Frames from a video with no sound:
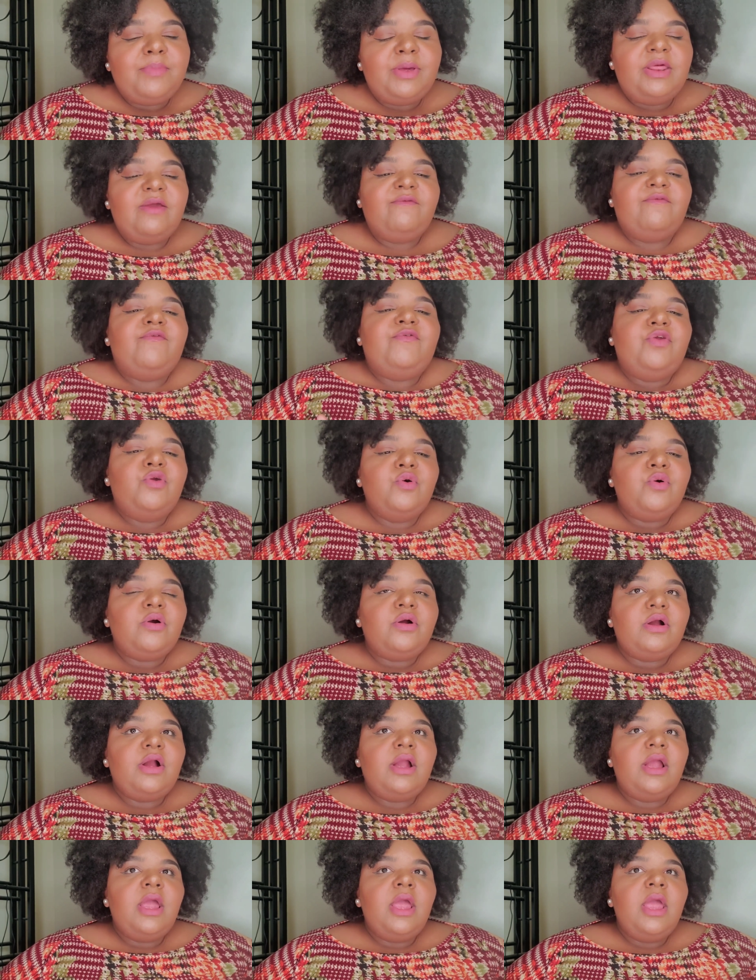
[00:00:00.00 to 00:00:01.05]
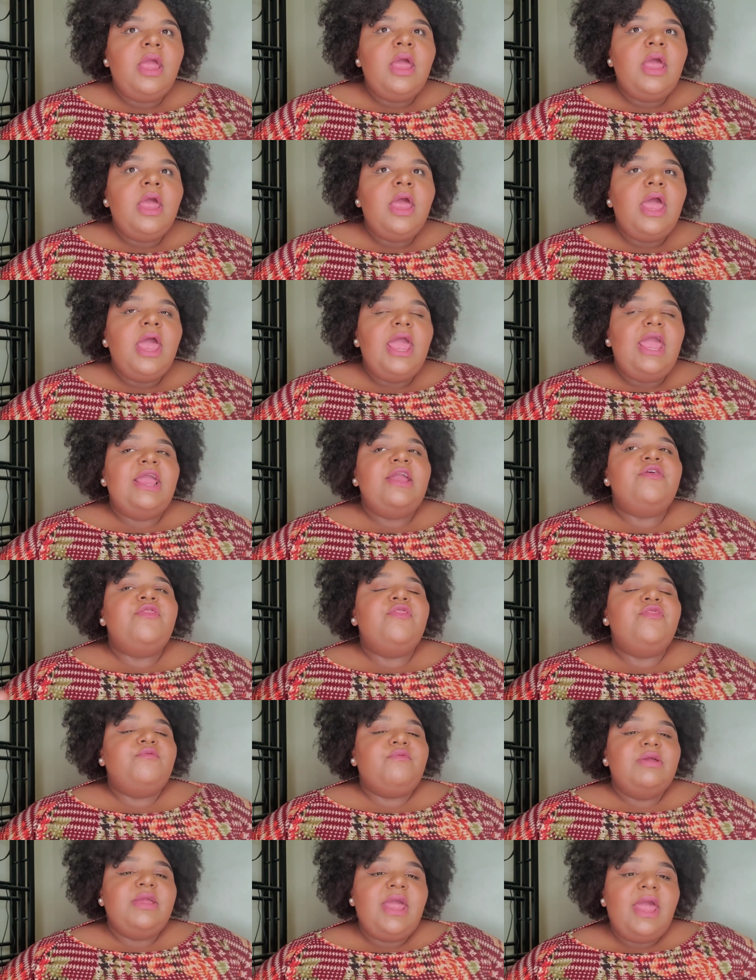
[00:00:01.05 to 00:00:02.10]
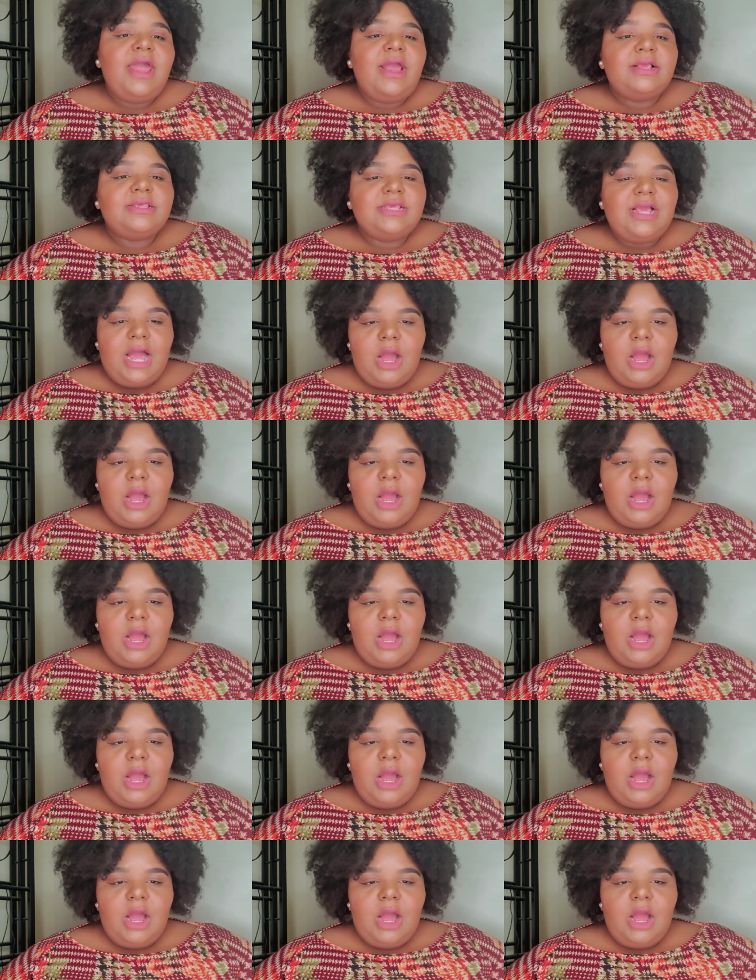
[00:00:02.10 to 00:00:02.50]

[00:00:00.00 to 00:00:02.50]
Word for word: But if you're a three X,